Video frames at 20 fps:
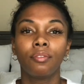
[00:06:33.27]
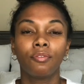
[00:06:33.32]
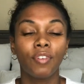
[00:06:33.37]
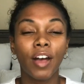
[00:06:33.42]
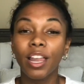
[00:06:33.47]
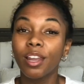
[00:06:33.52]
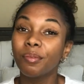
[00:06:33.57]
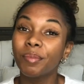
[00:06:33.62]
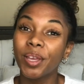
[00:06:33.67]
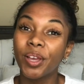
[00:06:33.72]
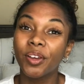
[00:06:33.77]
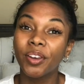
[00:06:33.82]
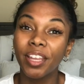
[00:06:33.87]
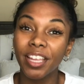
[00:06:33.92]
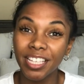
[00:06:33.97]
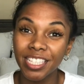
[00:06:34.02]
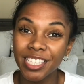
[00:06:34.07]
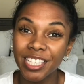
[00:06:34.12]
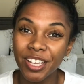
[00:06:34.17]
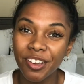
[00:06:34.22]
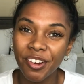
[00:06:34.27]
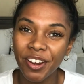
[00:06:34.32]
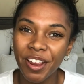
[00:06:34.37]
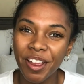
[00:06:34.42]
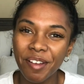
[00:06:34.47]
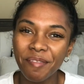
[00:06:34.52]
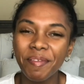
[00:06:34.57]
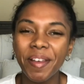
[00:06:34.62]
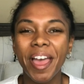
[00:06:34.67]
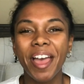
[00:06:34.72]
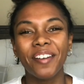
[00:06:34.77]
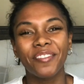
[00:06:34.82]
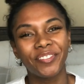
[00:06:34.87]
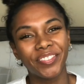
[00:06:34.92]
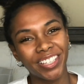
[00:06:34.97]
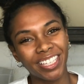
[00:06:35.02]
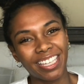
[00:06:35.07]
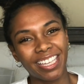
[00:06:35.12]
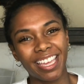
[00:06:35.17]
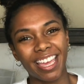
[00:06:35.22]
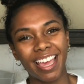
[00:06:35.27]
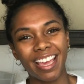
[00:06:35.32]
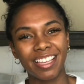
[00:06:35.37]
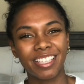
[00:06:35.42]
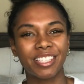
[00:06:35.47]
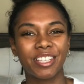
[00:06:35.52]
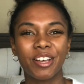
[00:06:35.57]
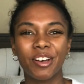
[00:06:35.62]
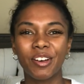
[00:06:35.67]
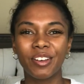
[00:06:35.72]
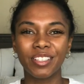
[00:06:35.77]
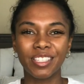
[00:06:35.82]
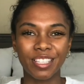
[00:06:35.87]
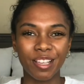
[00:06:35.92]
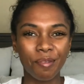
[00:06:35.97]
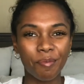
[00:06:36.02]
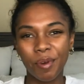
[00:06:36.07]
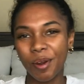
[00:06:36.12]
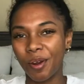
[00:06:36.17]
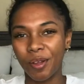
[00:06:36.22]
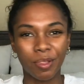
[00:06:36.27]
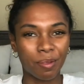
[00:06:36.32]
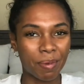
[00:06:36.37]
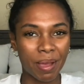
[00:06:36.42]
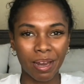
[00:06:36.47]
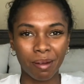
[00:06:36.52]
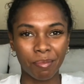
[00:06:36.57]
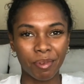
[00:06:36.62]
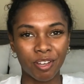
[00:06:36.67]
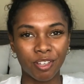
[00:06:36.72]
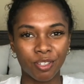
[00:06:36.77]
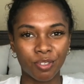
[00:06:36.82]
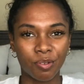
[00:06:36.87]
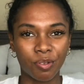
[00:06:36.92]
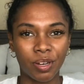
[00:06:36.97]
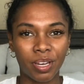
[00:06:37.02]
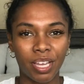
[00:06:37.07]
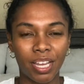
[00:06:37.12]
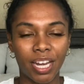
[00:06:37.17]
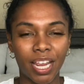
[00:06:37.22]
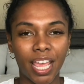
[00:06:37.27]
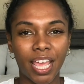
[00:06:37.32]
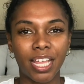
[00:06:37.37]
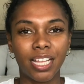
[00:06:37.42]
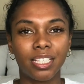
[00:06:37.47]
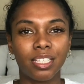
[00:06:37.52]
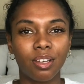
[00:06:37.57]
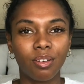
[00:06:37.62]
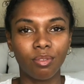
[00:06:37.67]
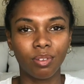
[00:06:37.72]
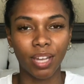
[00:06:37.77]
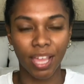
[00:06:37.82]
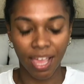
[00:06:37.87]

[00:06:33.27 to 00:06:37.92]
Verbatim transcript: Follow me on Instagram at FleekyXO, somewhere on the bottom of your screen. And don't